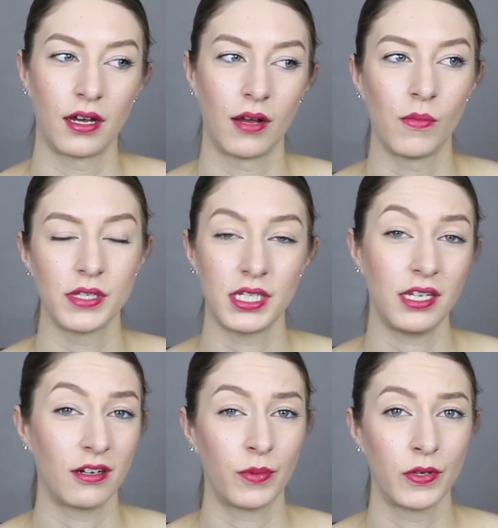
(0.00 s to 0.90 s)
almost a
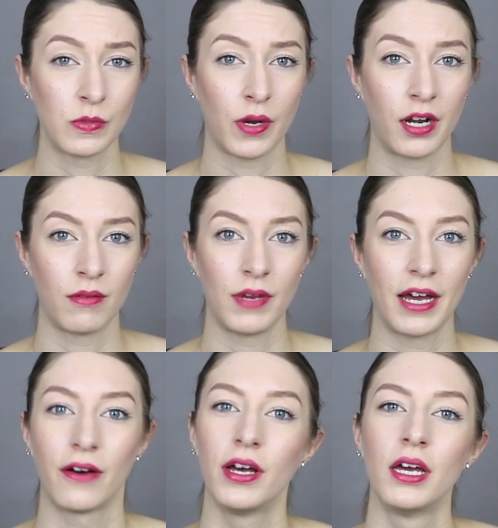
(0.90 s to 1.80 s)
year postpartum
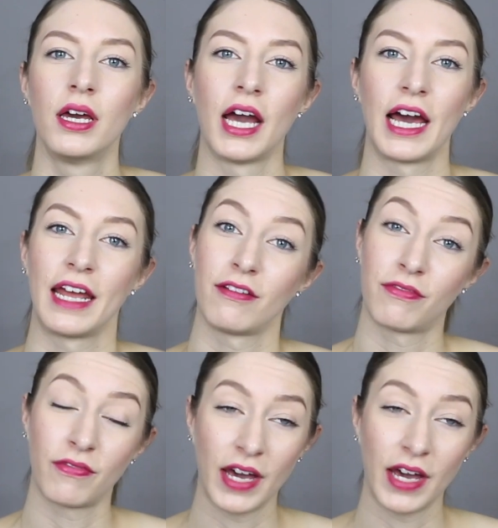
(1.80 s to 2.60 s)
now, and I